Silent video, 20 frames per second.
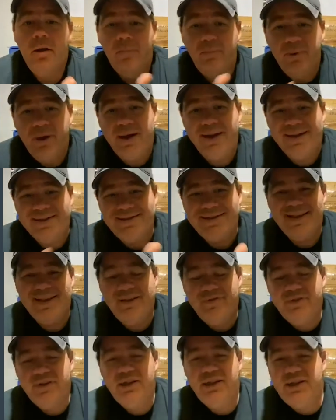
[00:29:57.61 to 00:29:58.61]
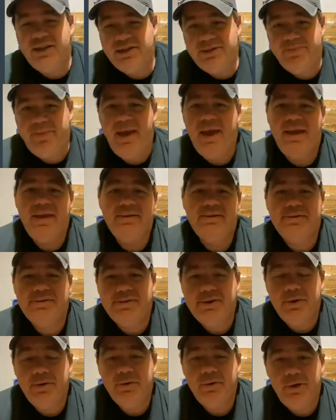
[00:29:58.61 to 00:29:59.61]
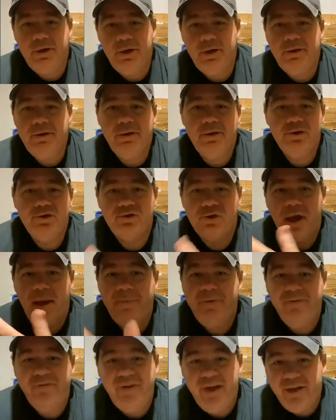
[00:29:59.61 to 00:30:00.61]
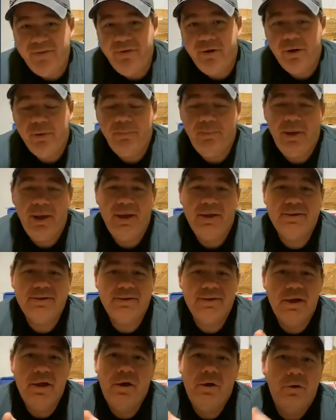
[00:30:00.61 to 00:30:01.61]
but it's evenly spaced, so you can drop your $500